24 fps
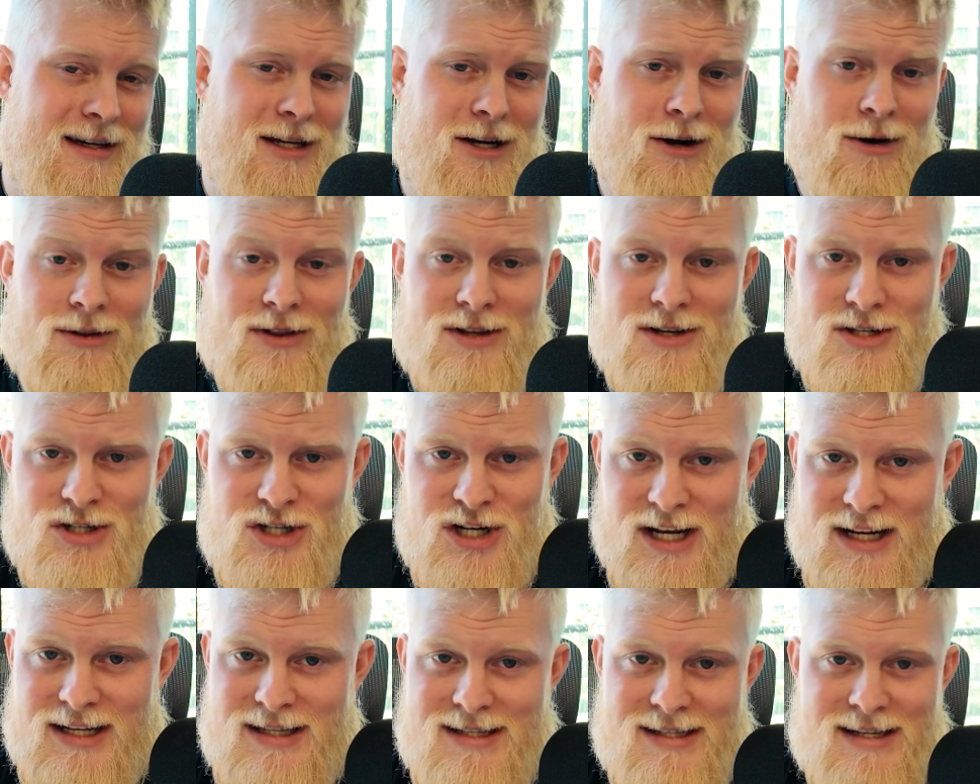the
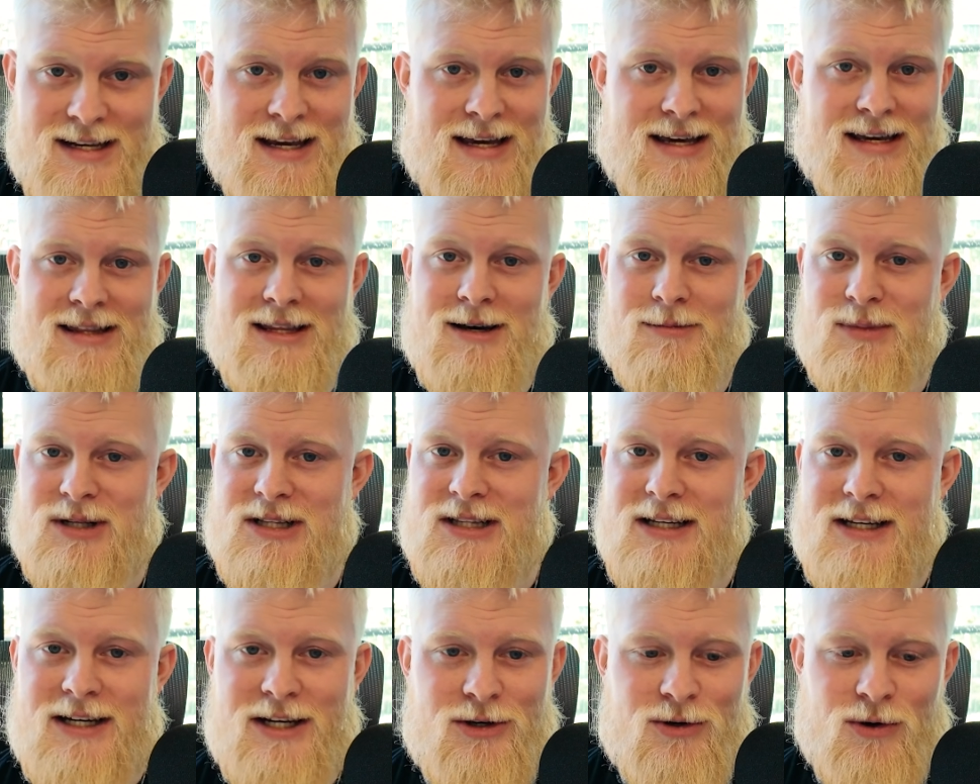Gen Z, the
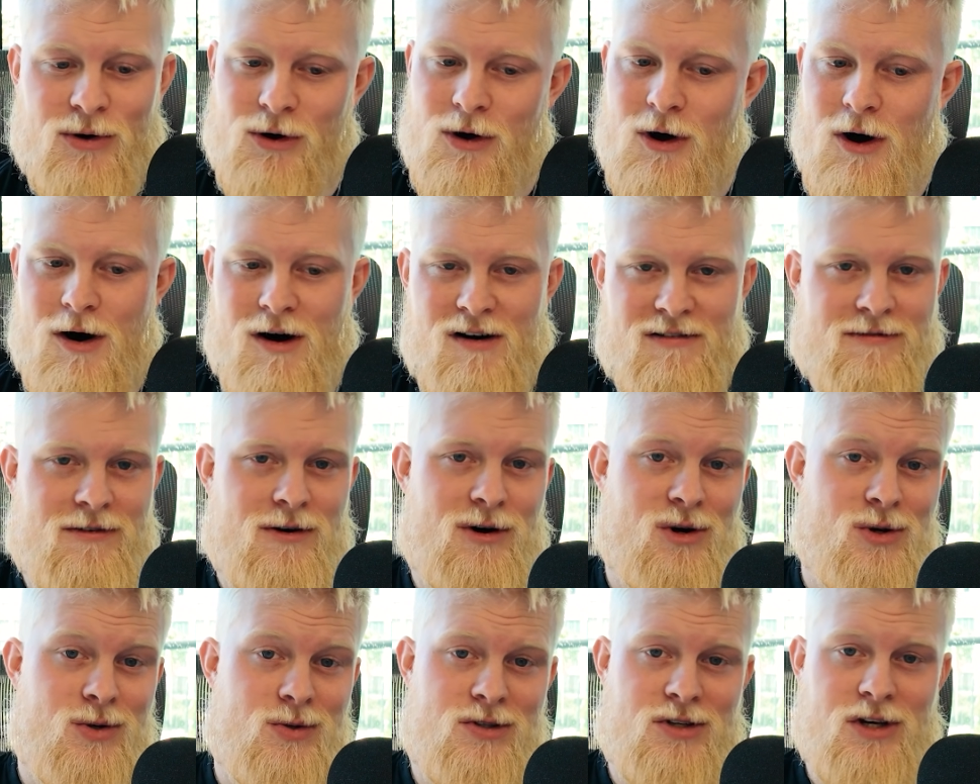millennial
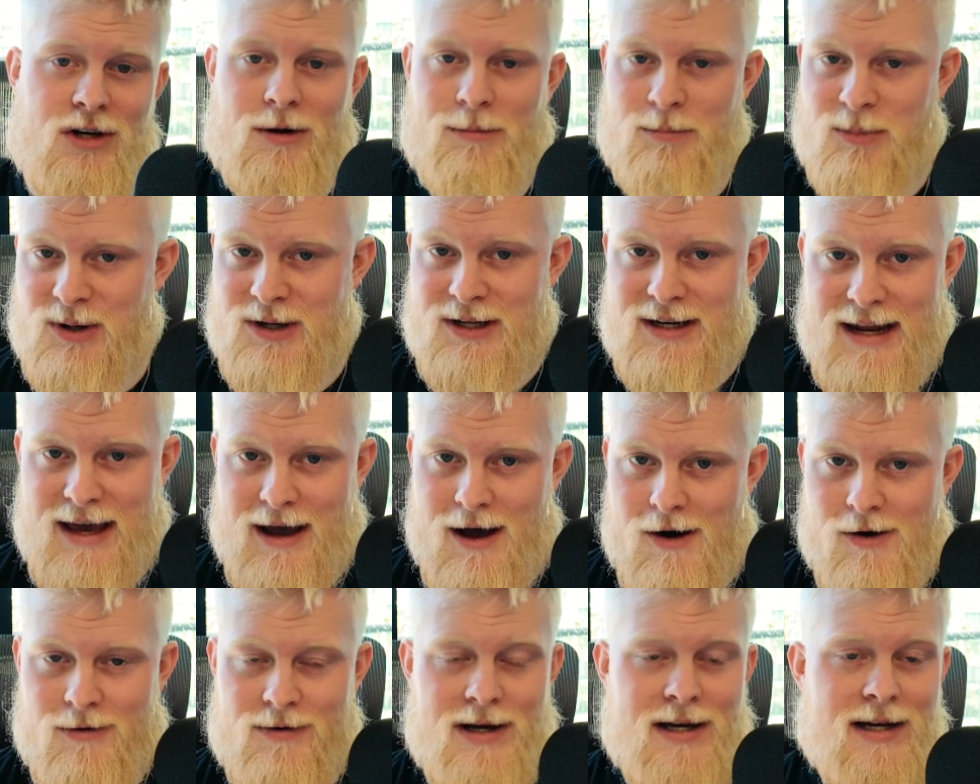golfer who's going to put
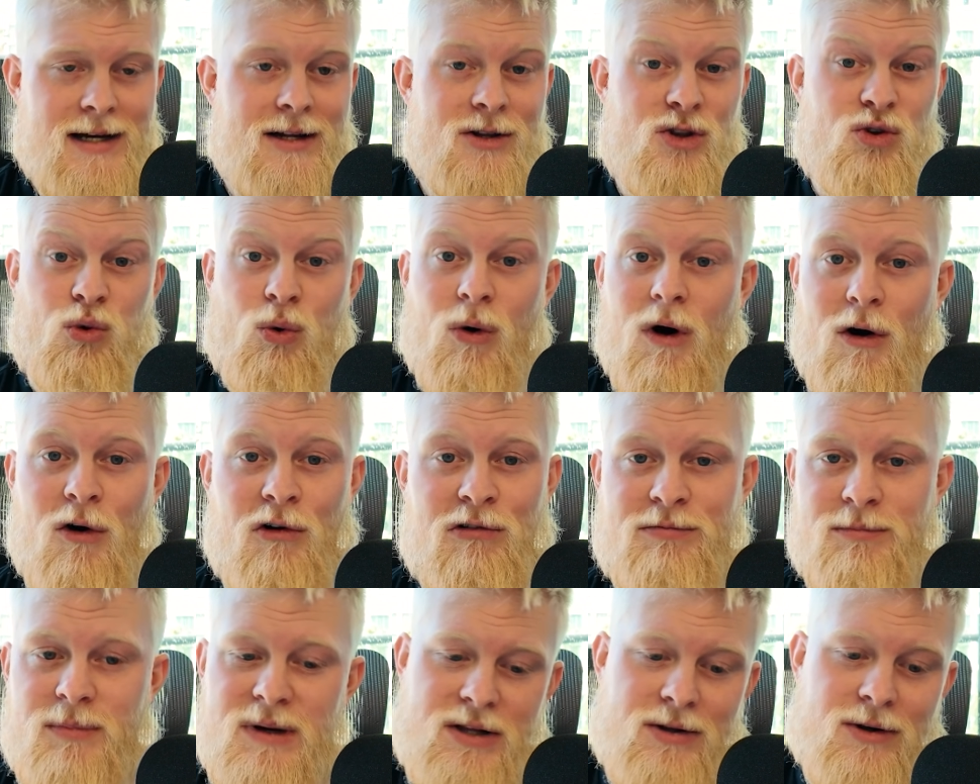down
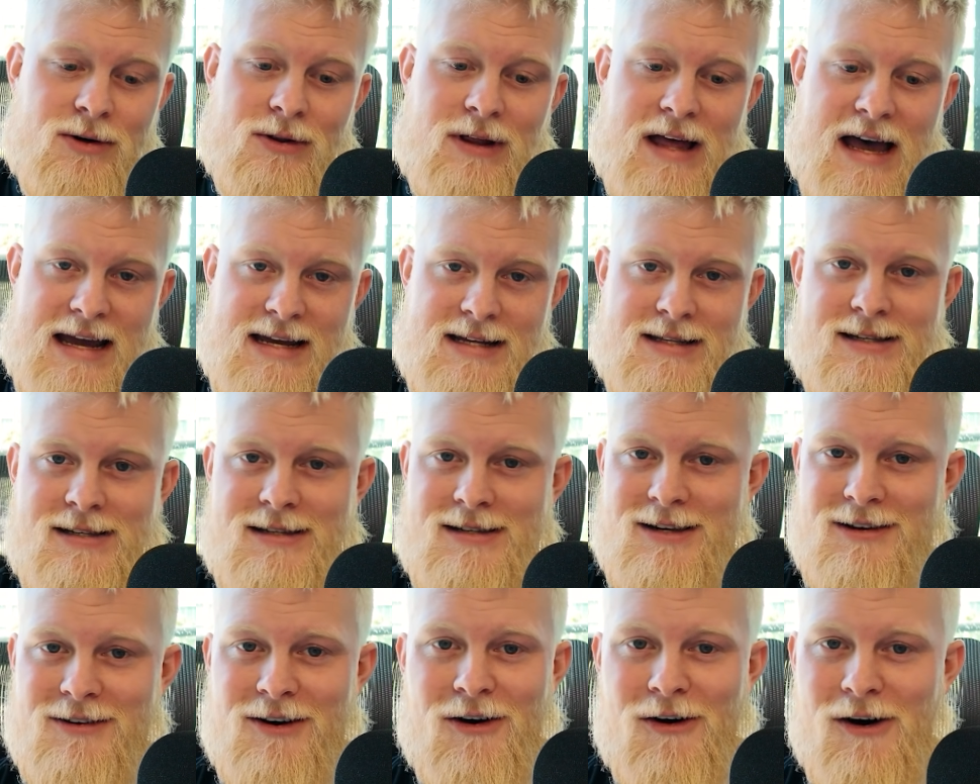12 Miller
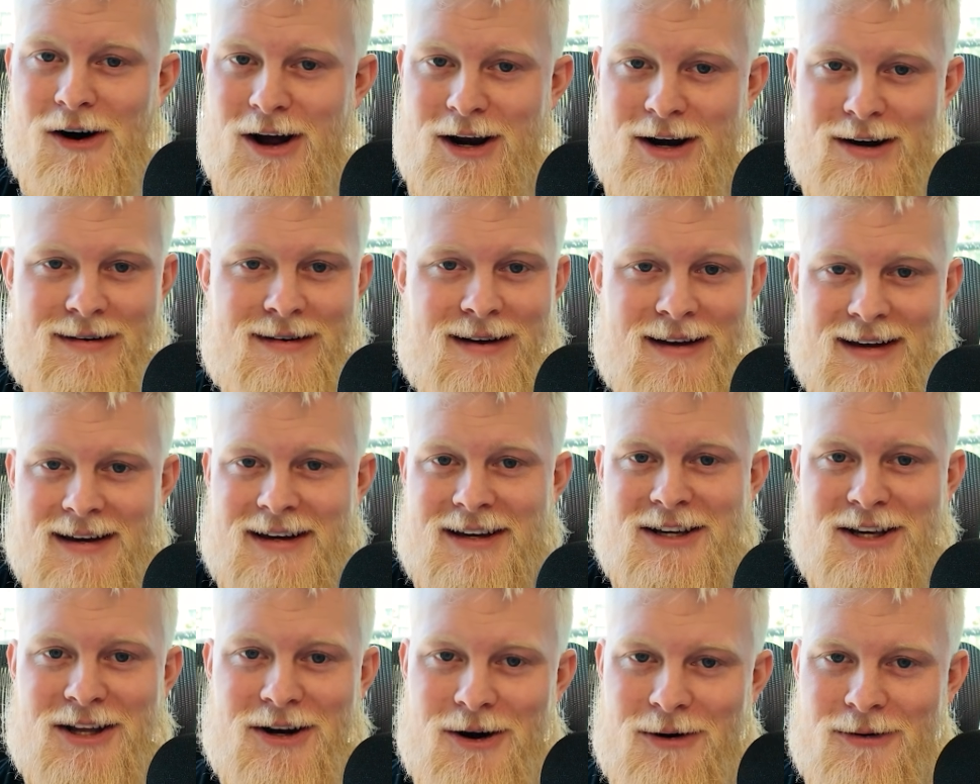Lights on,
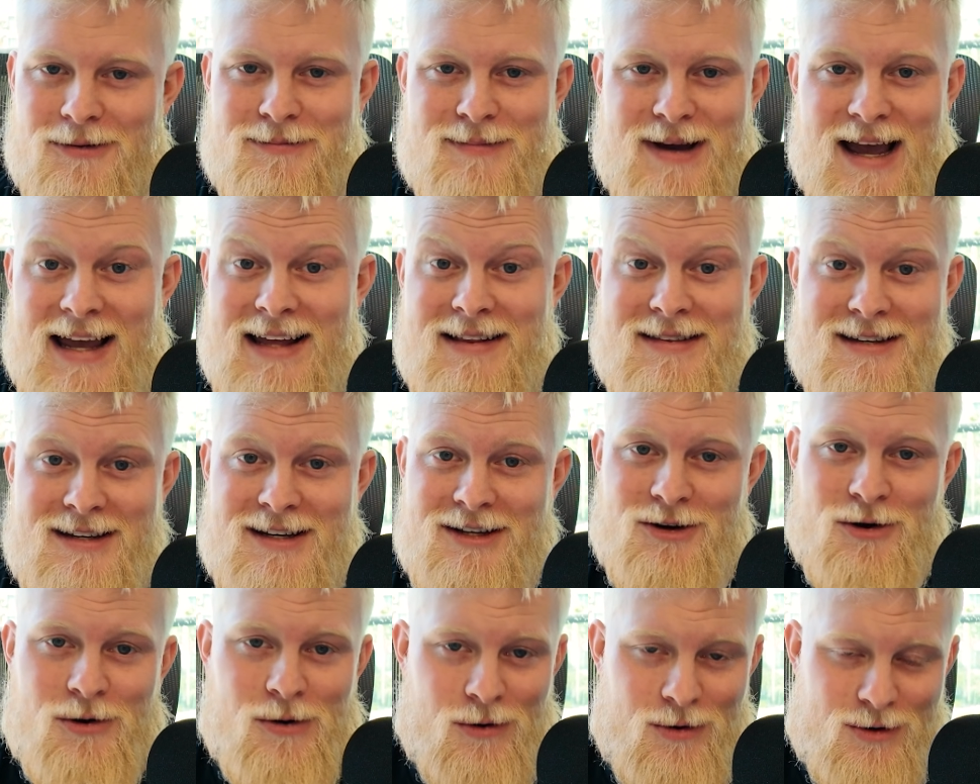
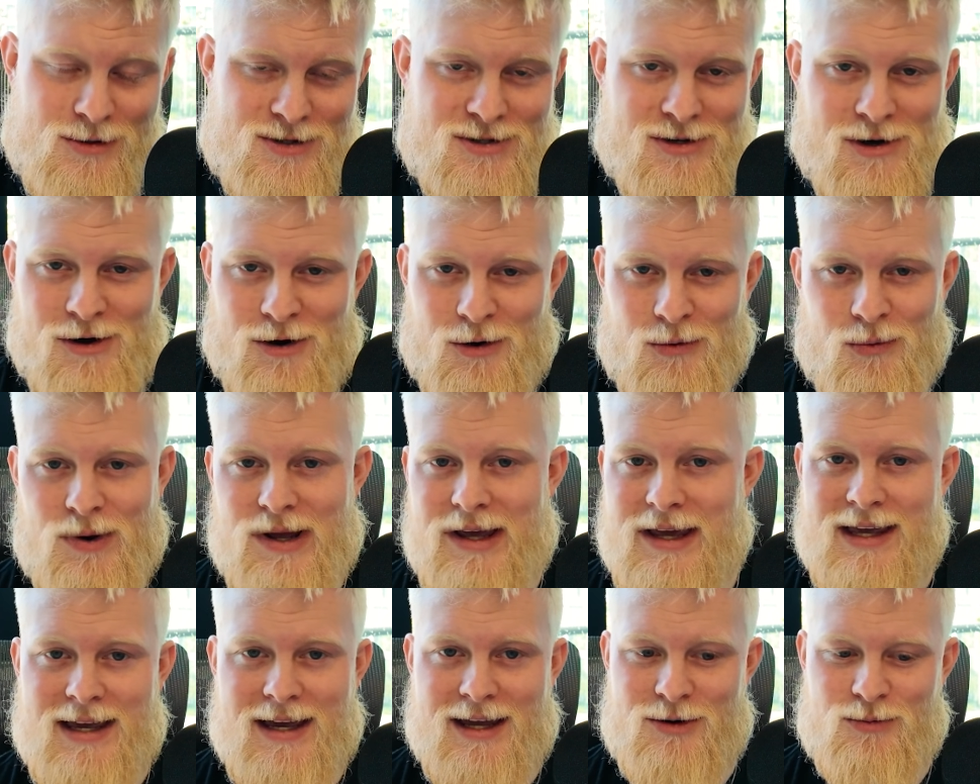18 holes on a
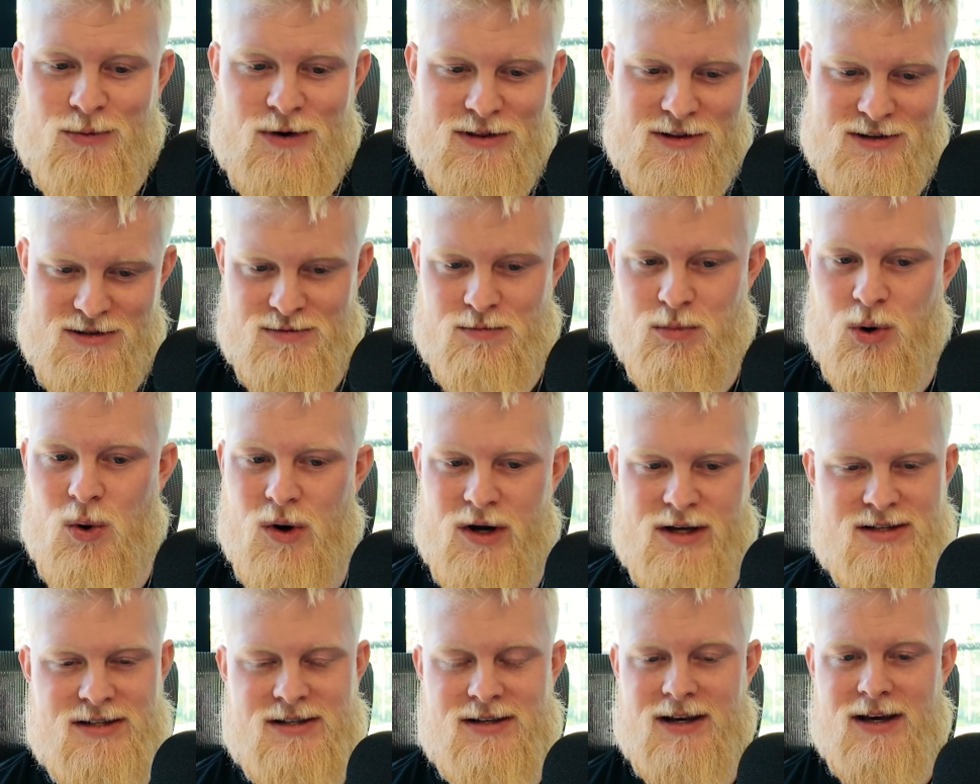weekend with his
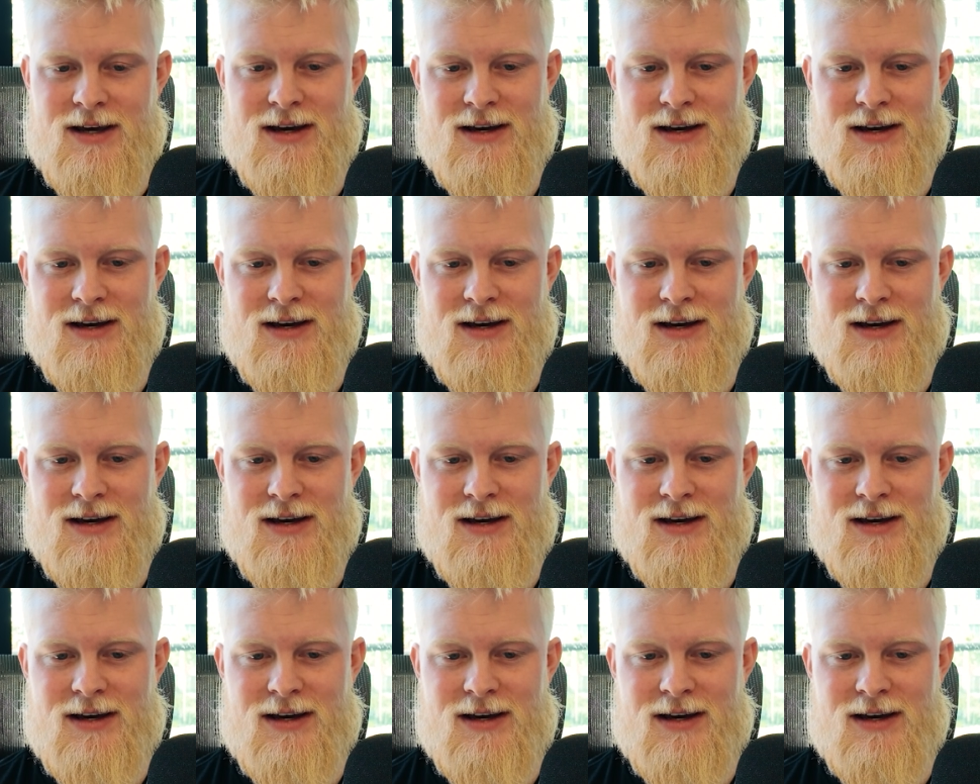boys.